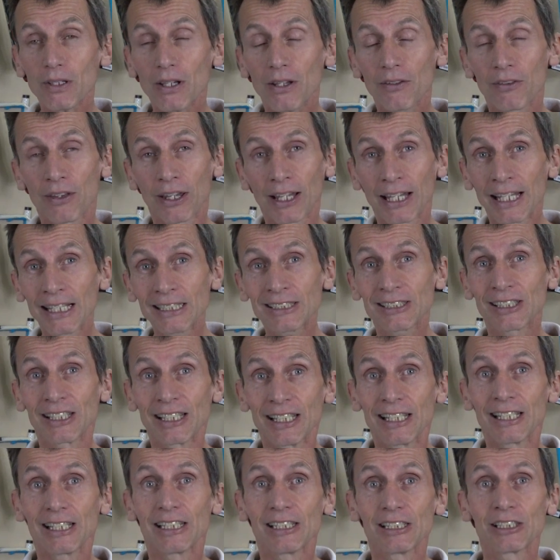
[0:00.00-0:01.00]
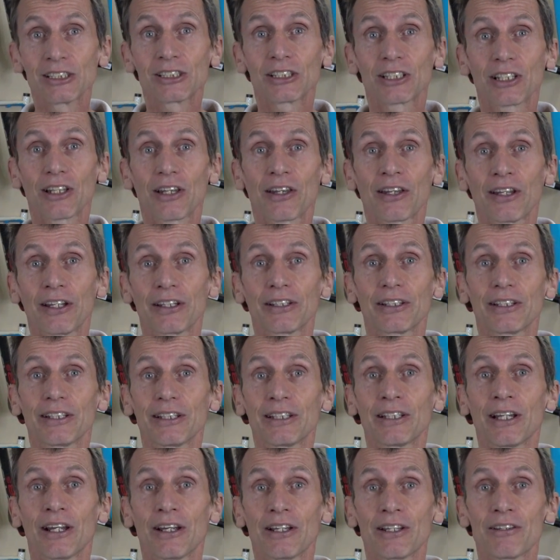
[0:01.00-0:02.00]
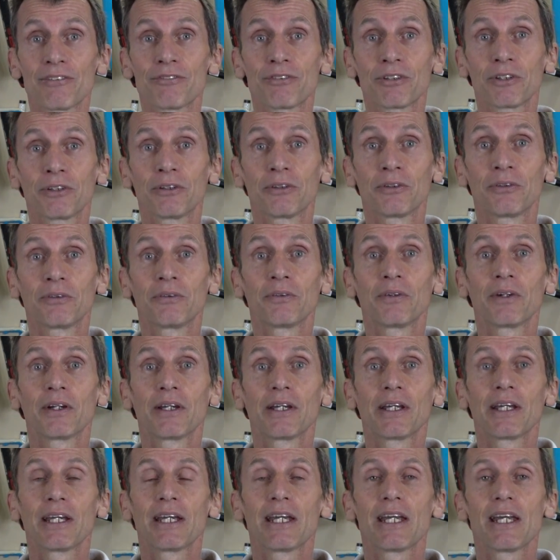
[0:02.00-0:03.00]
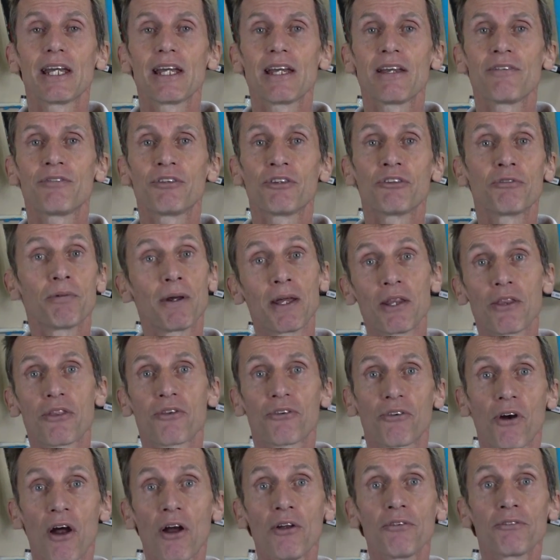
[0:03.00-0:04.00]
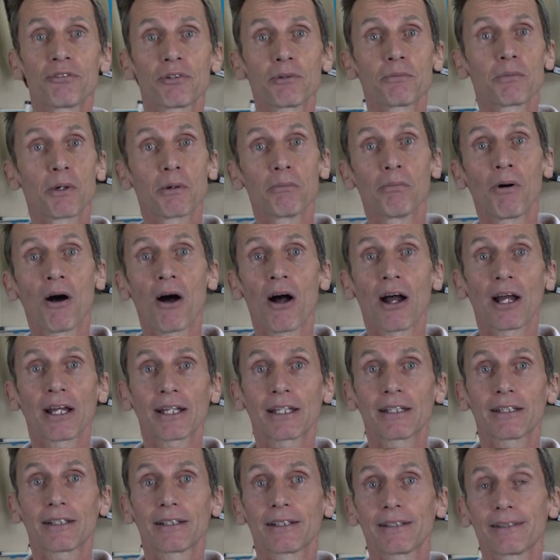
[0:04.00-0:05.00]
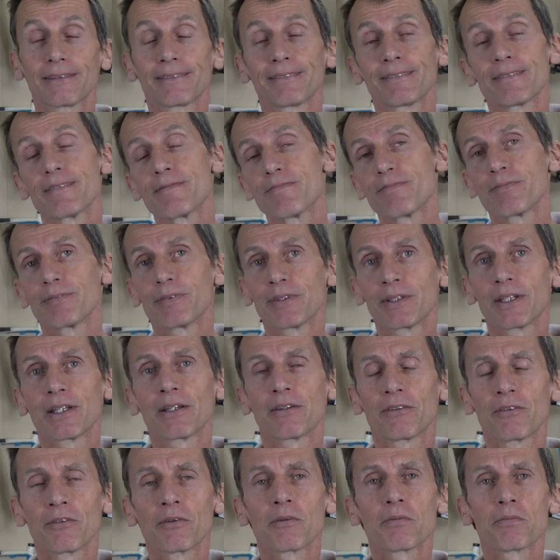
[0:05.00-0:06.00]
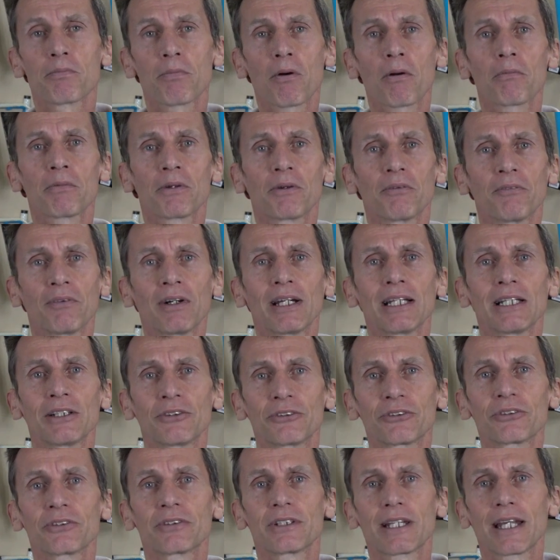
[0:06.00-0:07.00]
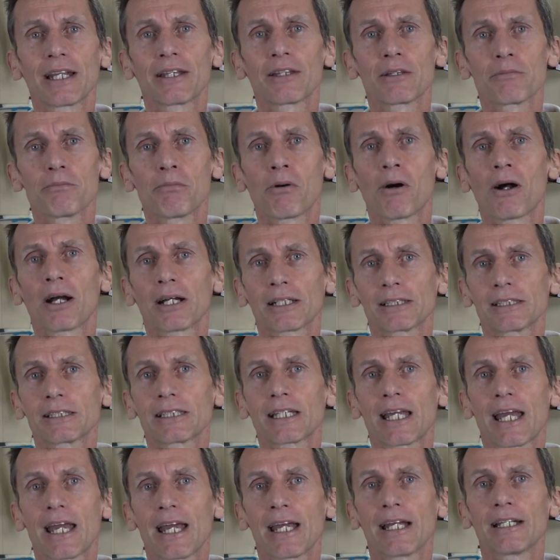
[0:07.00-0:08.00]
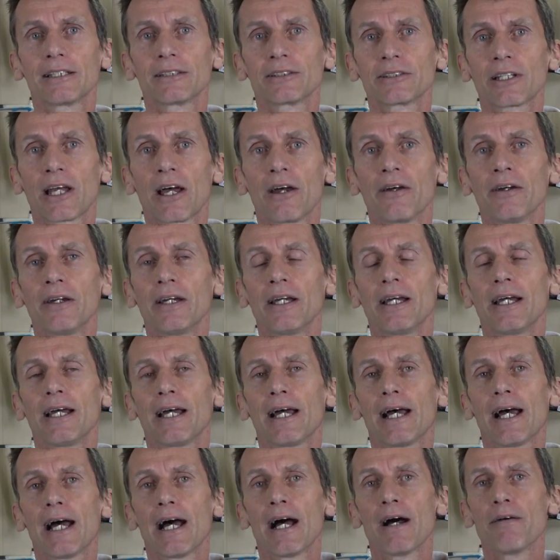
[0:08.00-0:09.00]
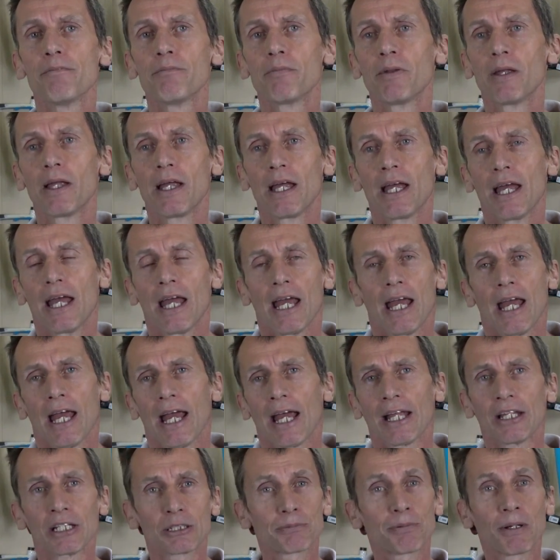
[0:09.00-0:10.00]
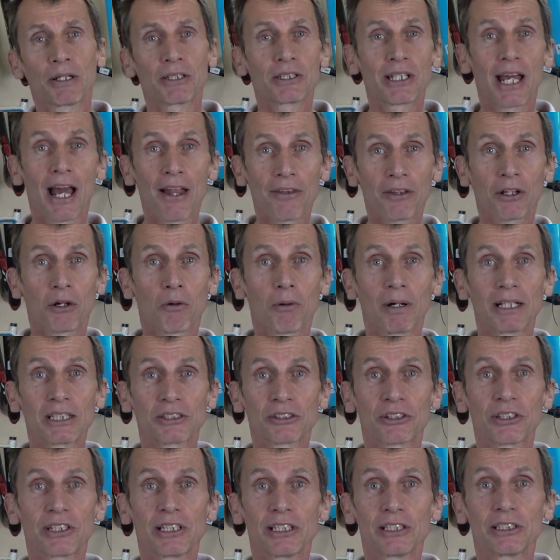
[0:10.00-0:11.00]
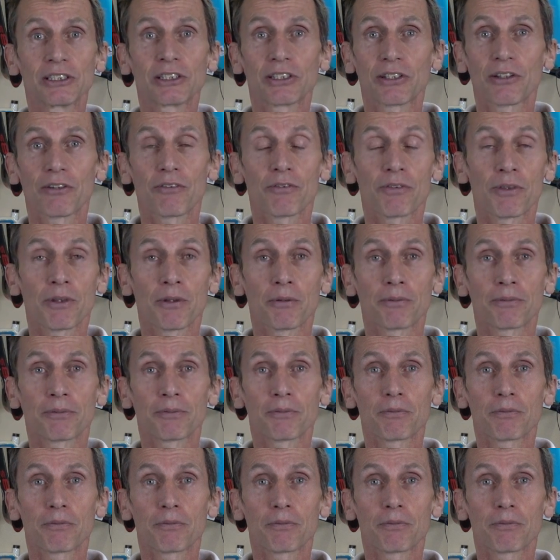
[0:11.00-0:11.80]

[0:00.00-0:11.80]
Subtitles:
lesson is that if you've been thrown from your bike, you probably really should get the bike scanned. So and I suppose the other question is that